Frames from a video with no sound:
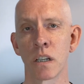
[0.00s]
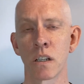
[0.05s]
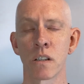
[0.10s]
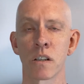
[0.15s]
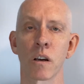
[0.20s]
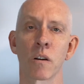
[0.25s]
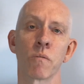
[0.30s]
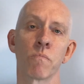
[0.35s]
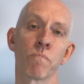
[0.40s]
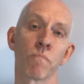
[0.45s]

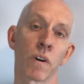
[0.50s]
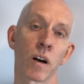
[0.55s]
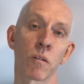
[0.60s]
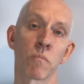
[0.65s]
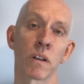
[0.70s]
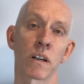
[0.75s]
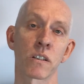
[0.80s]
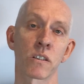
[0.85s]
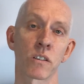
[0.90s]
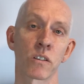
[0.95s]
So,
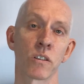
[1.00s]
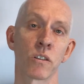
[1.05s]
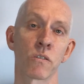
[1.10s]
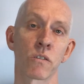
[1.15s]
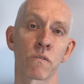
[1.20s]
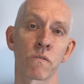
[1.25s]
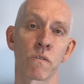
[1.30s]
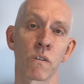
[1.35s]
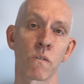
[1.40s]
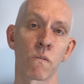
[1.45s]
hope that's
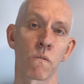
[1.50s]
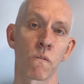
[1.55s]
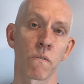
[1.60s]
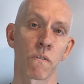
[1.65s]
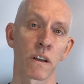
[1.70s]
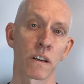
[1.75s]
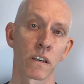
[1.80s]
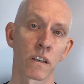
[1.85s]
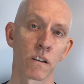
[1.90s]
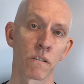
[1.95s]
useful.
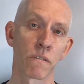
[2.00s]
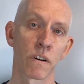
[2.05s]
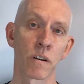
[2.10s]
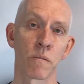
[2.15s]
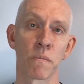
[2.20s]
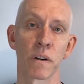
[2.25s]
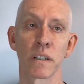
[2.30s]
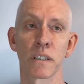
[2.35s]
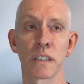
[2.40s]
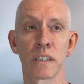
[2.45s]
Thank you very
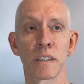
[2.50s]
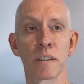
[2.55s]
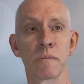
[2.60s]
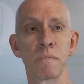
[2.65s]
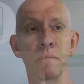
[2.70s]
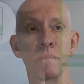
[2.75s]
much.